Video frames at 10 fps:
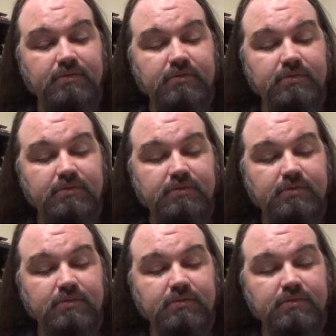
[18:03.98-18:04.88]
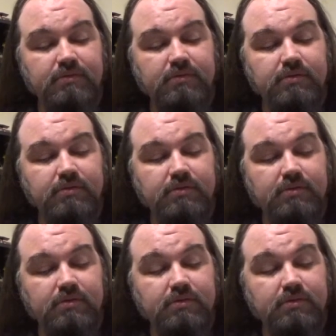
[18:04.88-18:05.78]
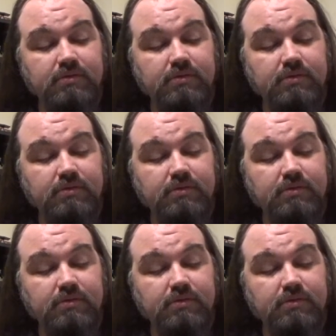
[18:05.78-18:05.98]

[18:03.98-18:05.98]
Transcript: Nothing is said.